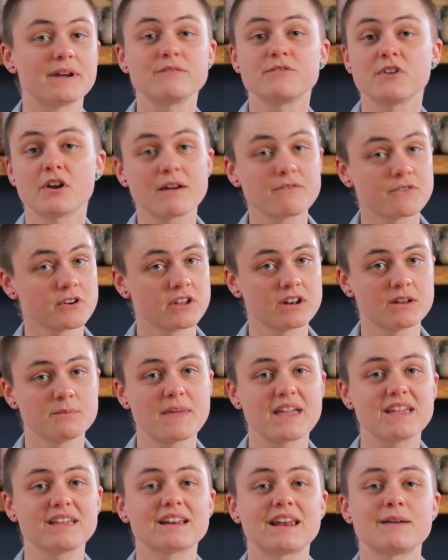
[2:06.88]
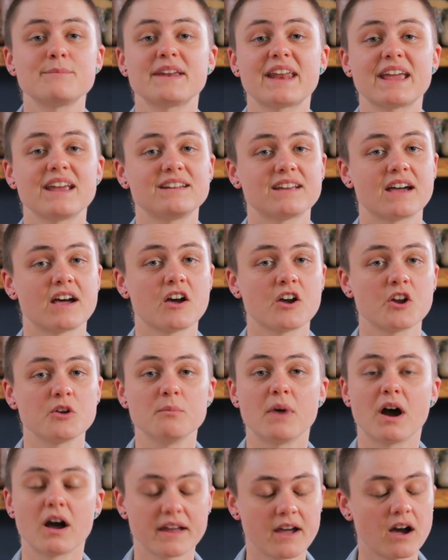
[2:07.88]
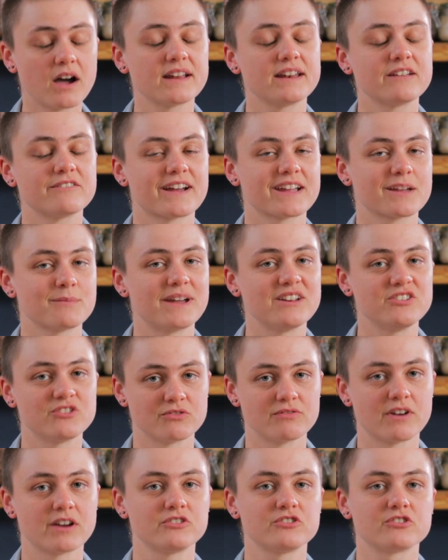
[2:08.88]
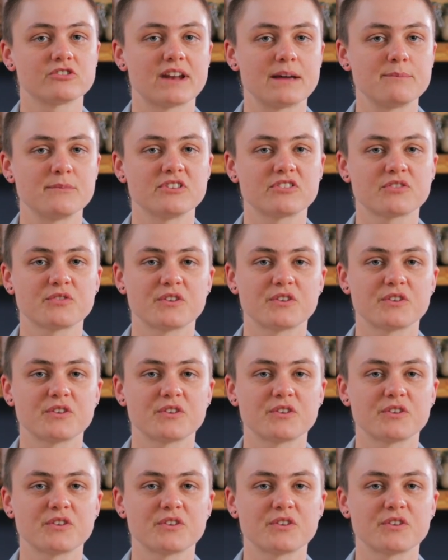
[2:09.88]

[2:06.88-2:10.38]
if you're ever going to make lemonade at home, I highly recommend you roast your lemons